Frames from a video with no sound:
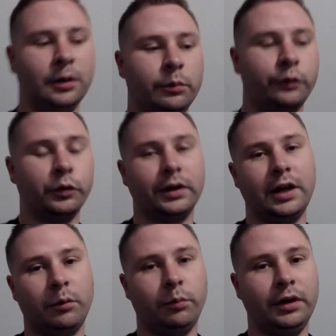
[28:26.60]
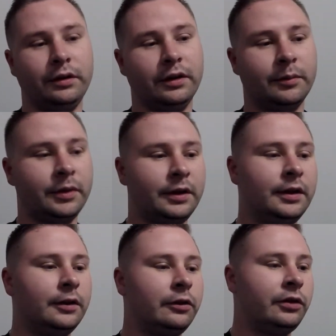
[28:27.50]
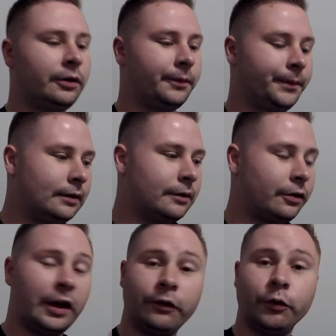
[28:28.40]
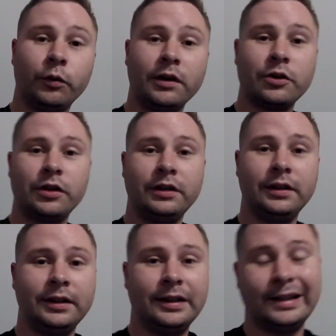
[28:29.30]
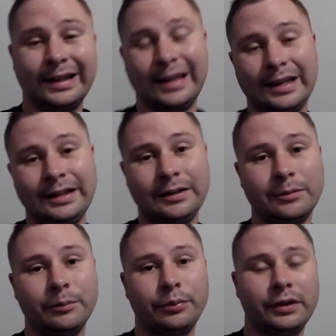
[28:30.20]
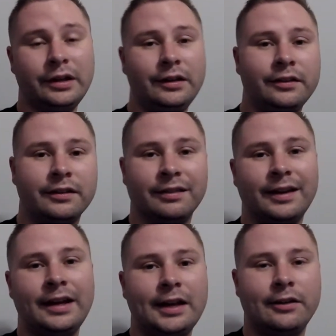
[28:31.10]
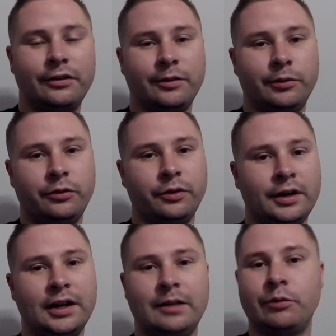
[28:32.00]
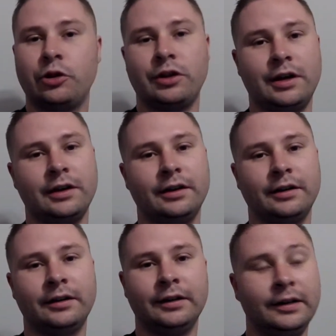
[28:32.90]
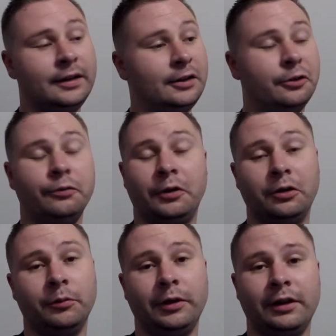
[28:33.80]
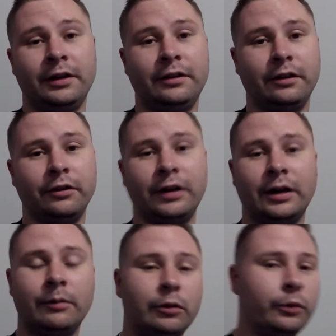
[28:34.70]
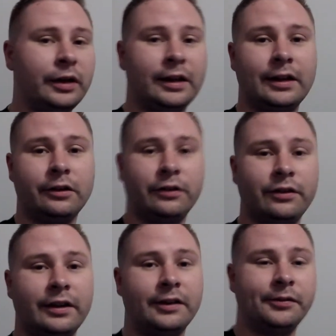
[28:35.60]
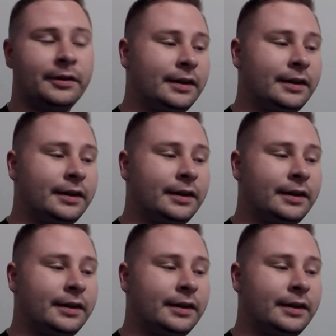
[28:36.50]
before he came and picked it up. So thanks for watching. Again, please like, subscribe, share, follow me on Instagram, do any of that good stuff,